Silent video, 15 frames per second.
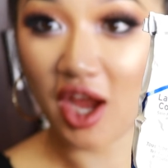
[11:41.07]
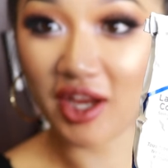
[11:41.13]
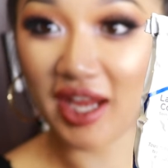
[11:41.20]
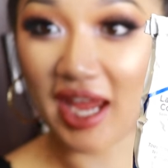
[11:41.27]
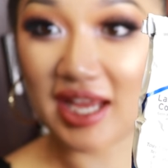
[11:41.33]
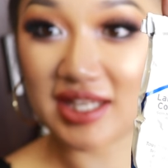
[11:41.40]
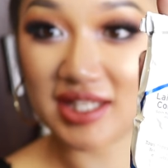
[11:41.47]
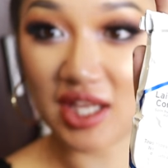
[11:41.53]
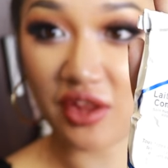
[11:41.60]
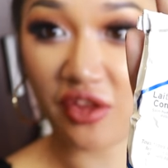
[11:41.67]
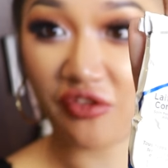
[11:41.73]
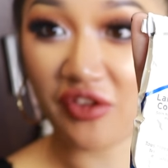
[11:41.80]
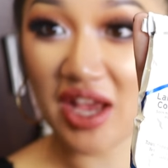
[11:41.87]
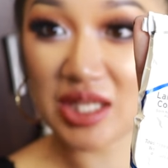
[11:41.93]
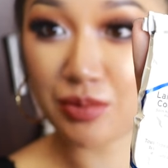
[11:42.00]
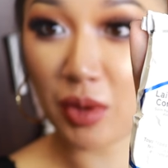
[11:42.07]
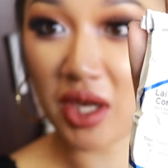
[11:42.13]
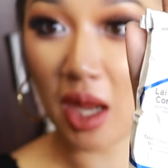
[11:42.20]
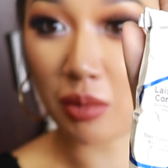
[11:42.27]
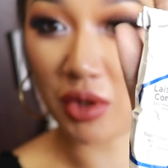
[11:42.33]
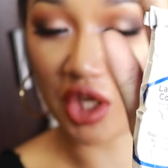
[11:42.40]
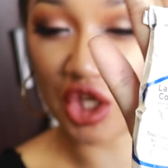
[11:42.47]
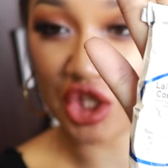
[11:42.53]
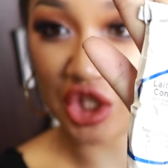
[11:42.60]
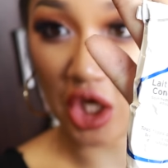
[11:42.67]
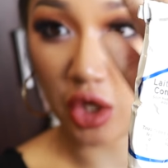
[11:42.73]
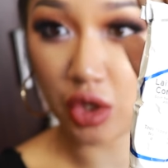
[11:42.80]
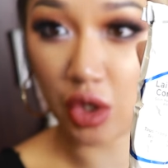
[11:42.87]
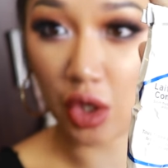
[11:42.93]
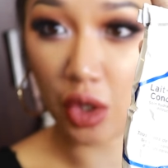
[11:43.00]
Okay, so the first product I'm going to show
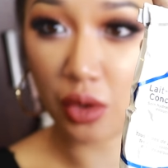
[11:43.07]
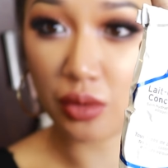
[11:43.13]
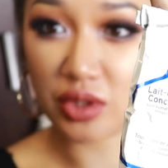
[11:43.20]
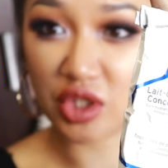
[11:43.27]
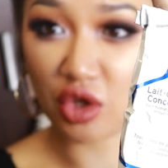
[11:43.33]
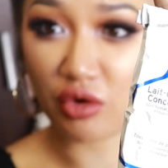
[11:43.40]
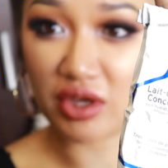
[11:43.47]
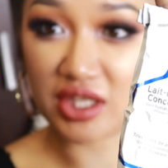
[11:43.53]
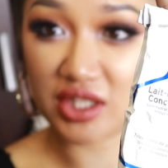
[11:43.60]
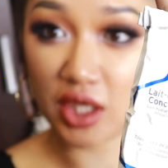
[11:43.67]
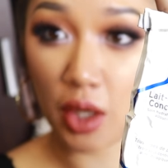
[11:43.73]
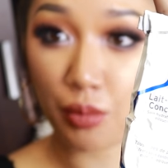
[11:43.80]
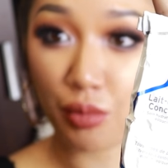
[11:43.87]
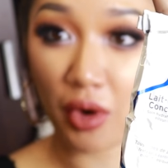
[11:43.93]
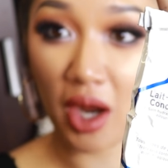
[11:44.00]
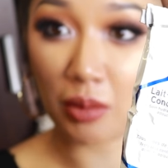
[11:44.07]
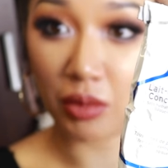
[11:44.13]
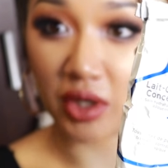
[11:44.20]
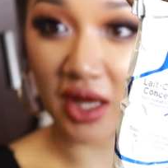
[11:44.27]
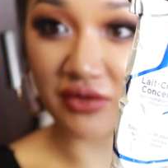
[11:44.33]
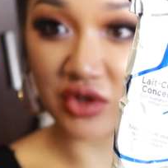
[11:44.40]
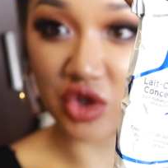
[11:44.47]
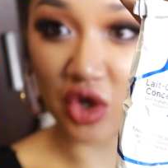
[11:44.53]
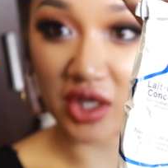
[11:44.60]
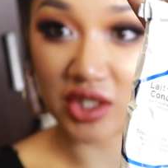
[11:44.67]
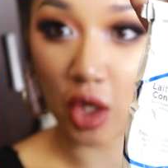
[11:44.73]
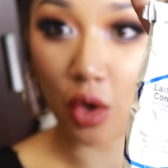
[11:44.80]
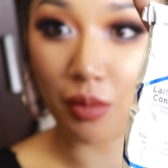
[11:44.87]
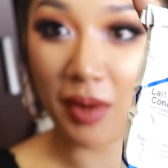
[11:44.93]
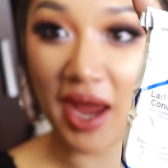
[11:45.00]
you, sorry, it's so bright, I'm going to have to try to
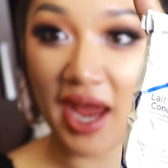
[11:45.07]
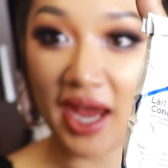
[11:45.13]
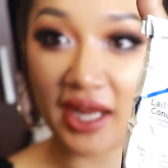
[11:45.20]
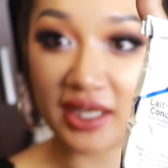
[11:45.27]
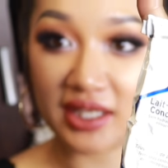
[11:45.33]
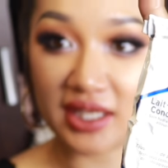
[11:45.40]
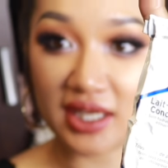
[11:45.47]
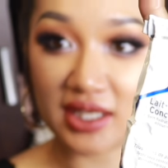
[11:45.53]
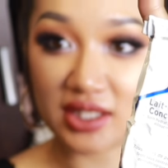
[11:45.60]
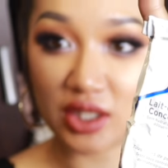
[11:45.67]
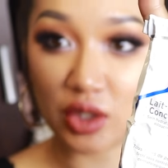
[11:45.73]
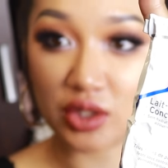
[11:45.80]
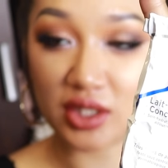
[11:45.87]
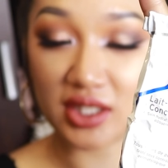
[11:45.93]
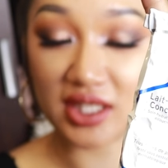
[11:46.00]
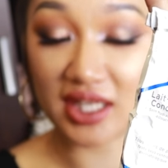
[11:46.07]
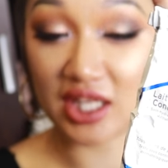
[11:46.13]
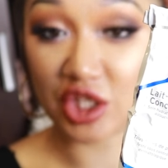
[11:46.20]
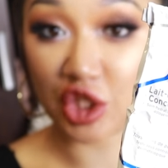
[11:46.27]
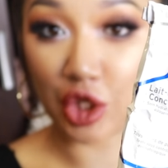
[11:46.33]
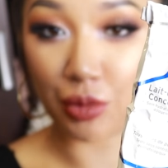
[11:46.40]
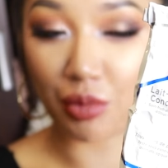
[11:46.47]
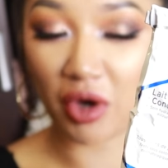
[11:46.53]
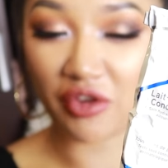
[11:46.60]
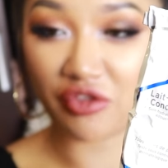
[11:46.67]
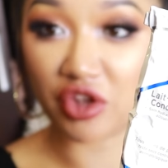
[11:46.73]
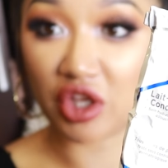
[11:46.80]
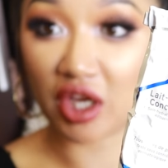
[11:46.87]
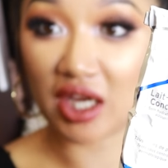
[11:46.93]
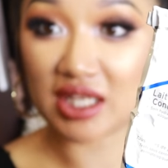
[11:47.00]
hold my hand here so it doesn't get too bright
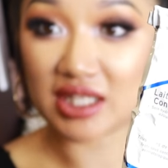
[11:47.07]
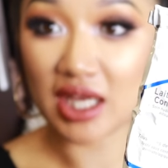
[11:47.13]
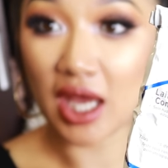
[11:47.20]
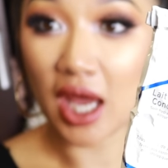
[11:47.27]
for you guys.